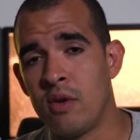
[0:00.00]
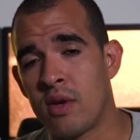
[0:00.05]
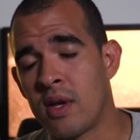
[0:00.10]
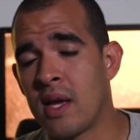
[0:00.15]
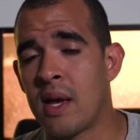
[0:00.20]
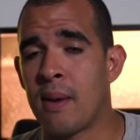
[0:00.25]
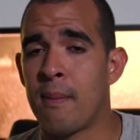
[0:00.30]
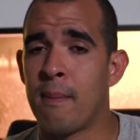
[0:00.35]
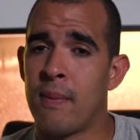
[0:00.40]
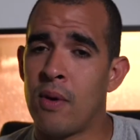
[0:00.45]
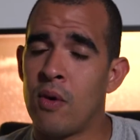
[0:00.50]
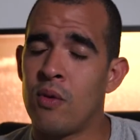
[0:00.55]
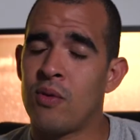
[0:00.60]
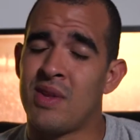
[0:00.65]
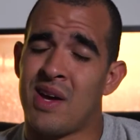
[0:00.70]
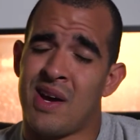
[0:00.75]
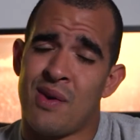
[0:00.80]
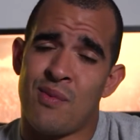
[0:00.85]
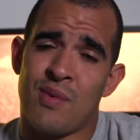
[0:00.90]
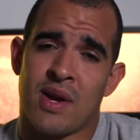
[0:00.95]
you can get
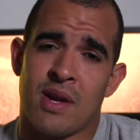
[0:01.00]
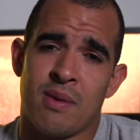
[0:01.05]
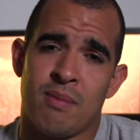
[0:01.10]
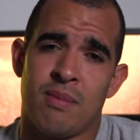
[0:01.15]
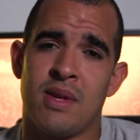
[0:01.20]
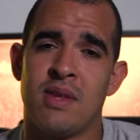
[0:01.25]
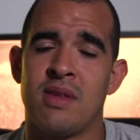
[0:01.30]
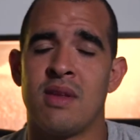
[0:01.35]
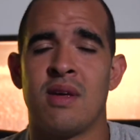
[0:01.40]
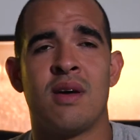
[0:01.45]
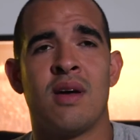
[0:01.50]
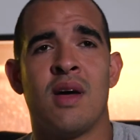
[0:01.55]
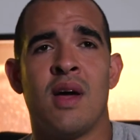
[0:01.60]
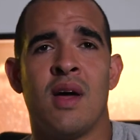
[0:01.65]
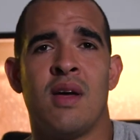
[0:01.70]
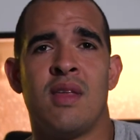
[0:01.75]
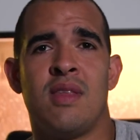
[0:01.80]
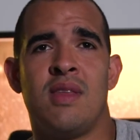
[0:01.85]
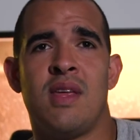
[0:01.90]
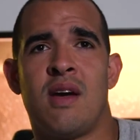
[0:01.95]
both, I recommend the
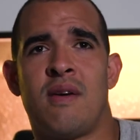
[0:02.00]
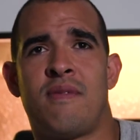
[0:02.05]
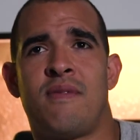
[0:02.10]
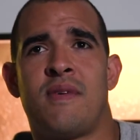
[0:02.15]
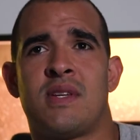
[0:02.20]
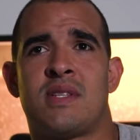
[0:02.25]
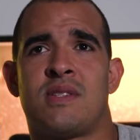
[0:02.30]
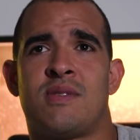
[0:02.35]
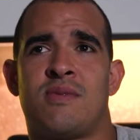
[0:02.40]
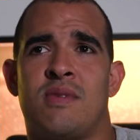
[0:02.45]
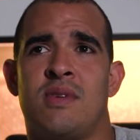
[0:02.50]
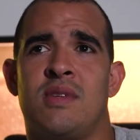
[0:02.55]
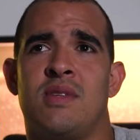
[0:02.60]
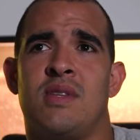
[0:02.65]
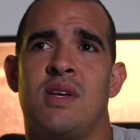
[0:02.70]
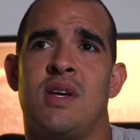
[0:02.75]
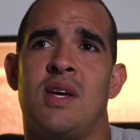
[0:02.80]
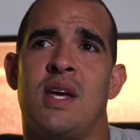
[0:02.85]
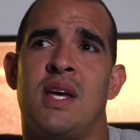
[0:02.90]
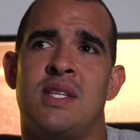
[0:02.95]

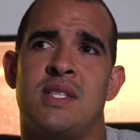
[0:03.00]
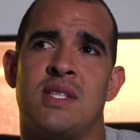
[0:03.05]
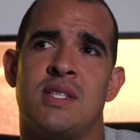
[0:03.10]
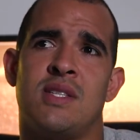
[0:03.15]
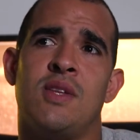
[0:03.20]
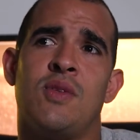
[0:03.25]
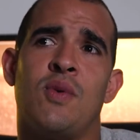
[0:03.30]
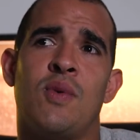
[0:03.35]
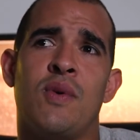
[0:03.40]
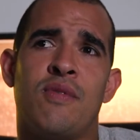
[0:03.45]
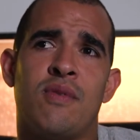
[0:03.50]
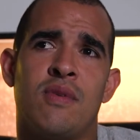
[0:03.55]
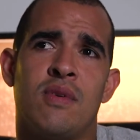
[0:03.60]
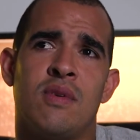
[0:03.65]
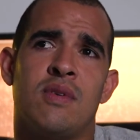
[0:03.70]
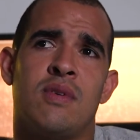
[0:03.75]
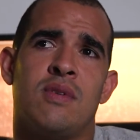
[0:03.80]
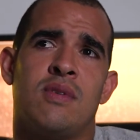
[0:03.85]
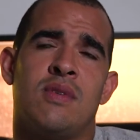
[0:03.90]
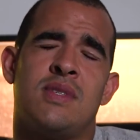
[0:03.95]

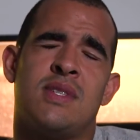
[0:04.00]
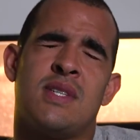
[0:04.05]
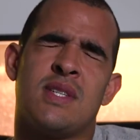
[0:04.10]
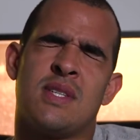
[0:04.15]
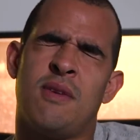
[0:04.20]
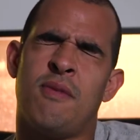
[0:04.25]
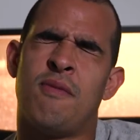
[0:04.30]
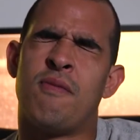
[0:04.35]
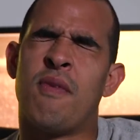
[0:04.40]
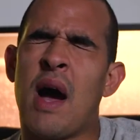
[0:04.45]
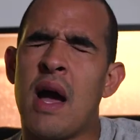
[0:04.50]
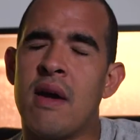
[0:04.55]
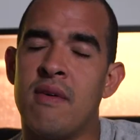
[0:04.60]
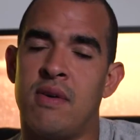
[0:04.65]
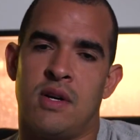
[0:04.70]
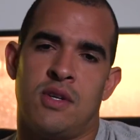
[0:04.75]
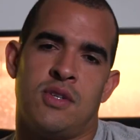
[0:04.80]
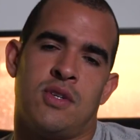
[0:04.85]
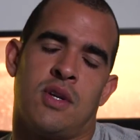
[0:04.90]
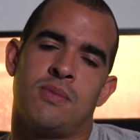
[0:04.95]

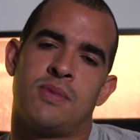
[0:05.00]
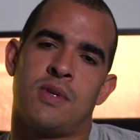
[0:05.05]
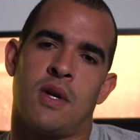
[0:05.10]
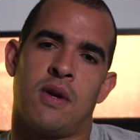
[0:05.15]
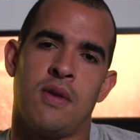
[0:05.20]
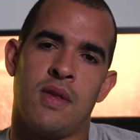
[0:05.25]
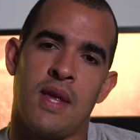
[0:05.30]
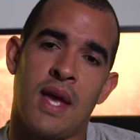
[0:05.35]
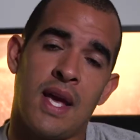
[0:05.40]
a6500. I'm sorry, the